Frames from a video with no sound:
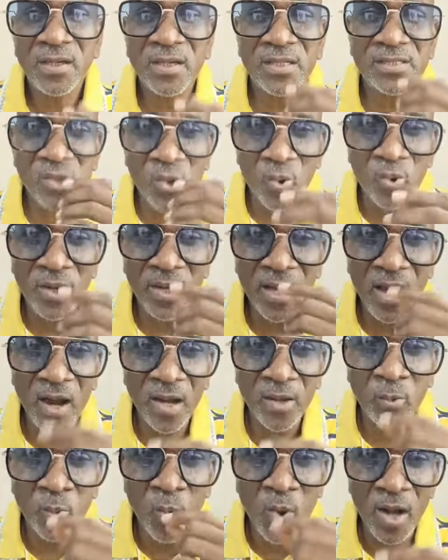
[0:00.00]
is only
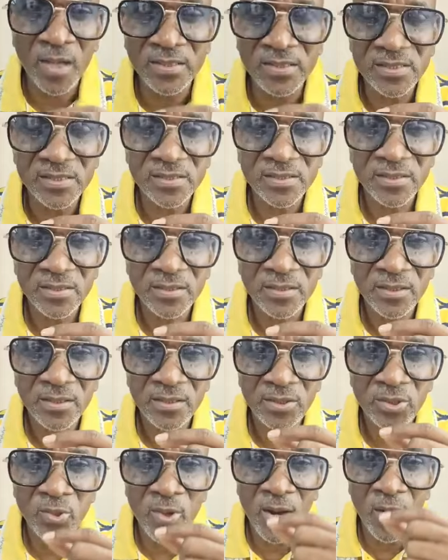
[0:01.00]
on what
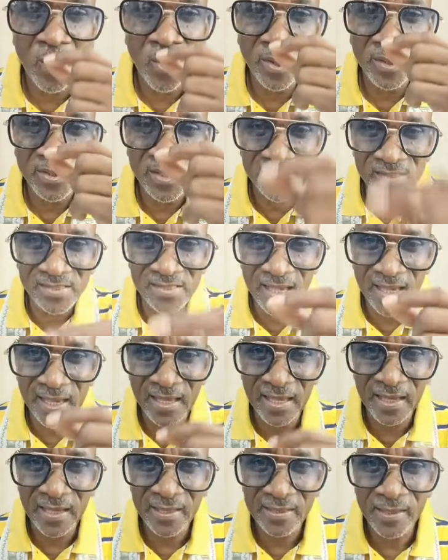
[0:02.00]
you are going to
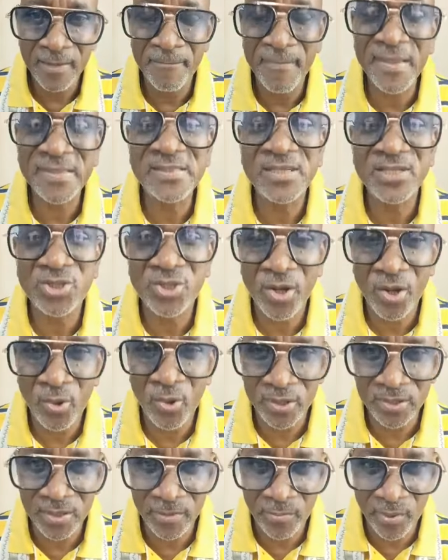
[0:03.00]
say, the message you're
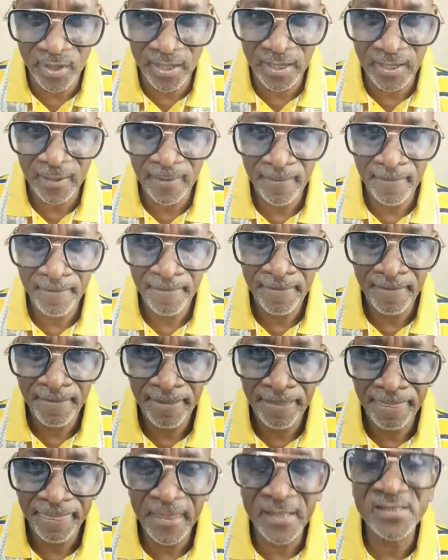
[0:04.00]
going to bring,
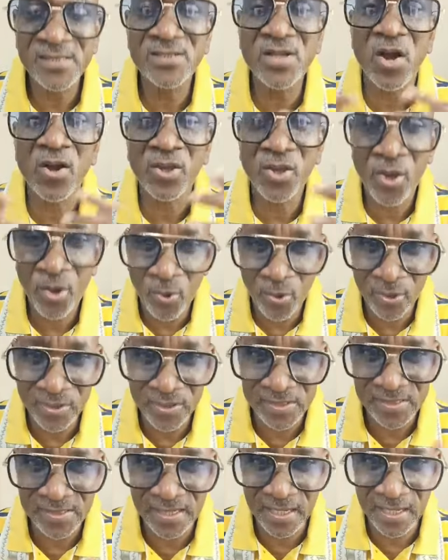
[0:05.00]
the song you're going
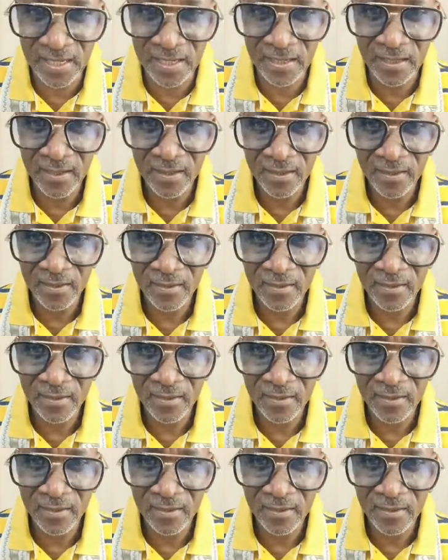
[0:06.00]
to sing,